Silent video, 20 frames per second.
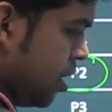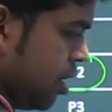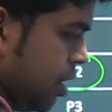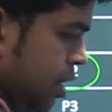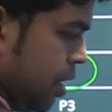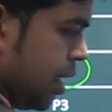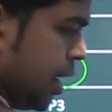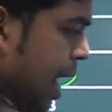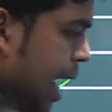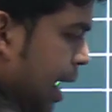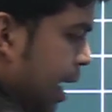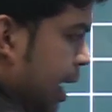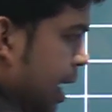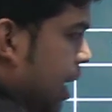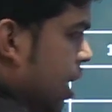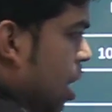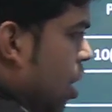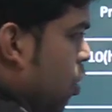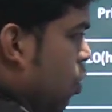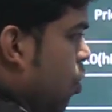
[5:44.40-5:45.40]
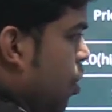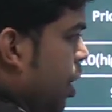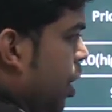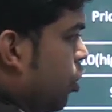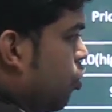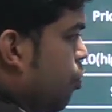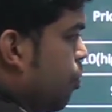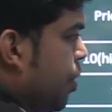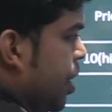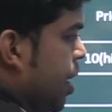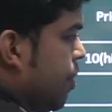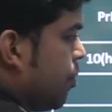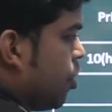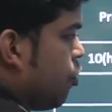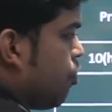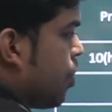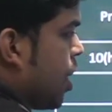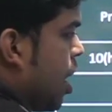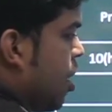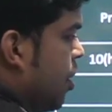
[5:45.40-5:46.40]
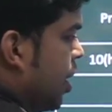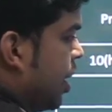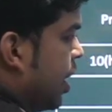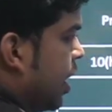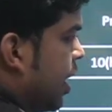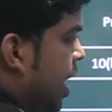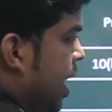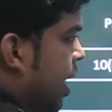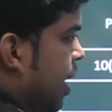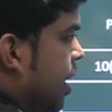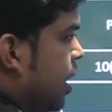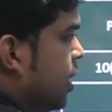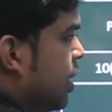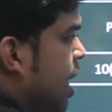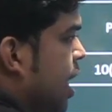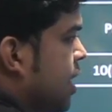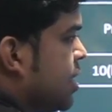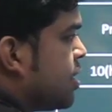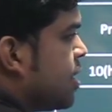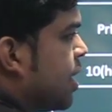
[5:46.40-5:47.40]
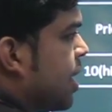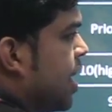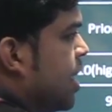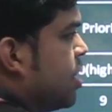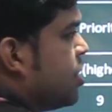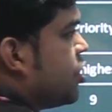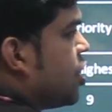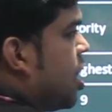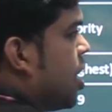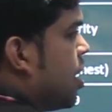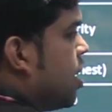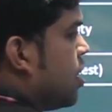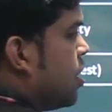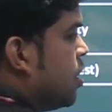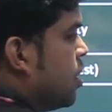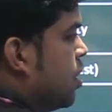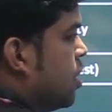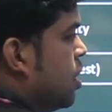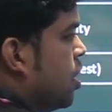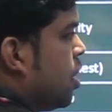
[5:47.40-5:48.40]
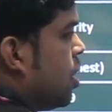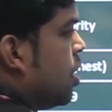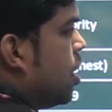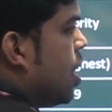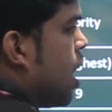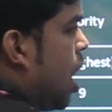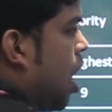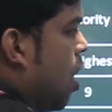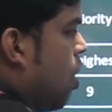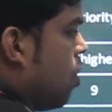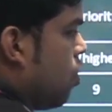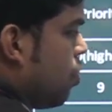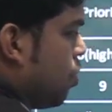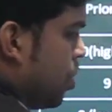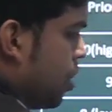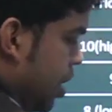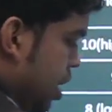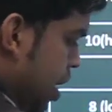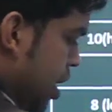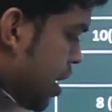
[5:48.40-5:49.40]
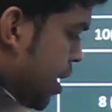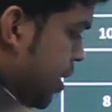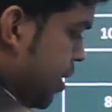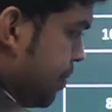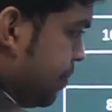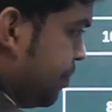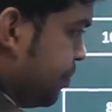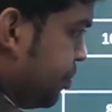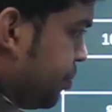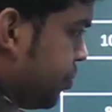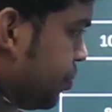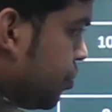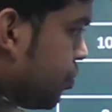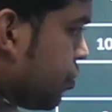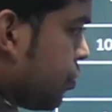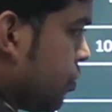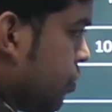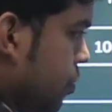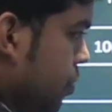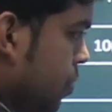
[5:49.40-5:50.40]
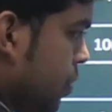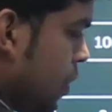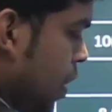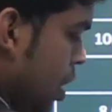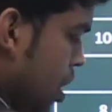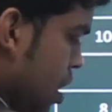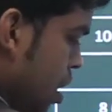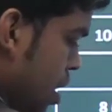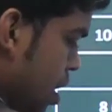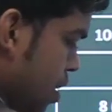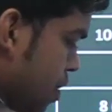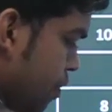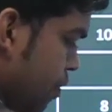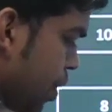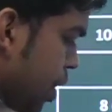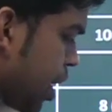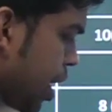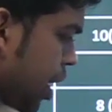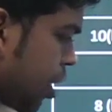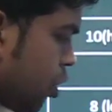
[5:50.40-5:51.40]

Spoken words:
technique. According to preemptive priority technique, that is the Gantt chart. Now here we need to